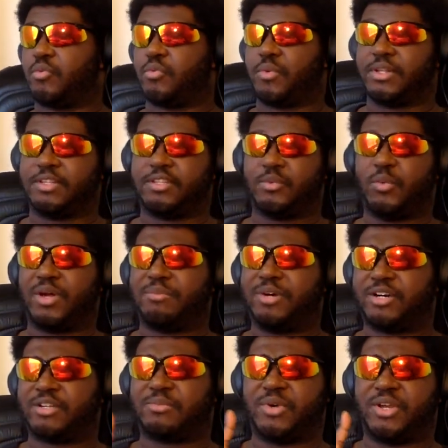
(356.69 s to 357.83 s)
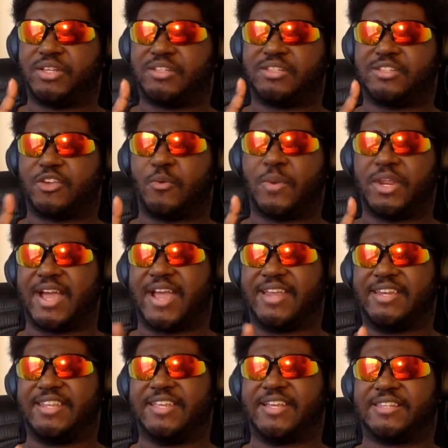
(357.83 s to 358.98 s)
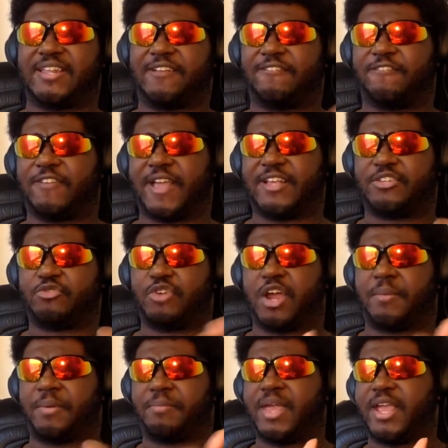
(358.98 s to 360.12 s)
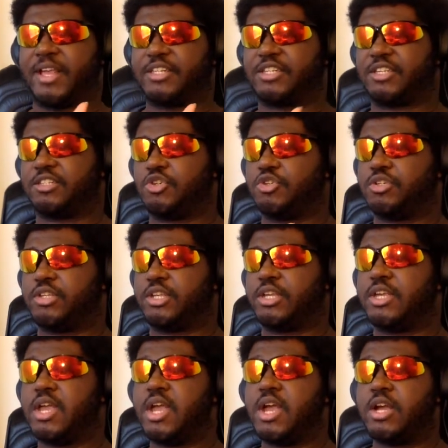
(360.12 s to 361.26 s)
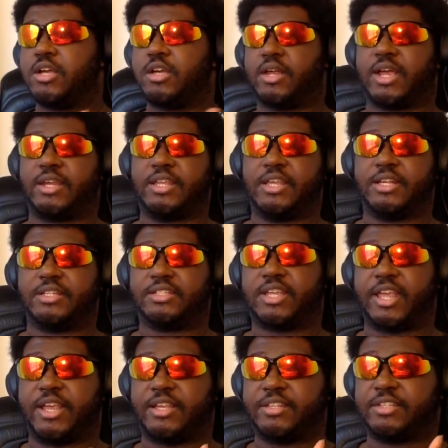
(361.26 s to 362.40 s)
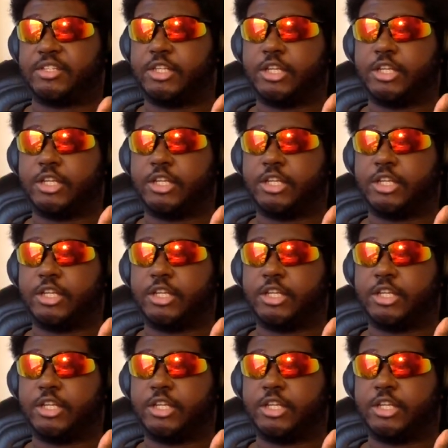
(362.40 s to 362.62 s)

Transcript: when one person brings in so many ideas at a fast, rapid pace, because usually good ideas takes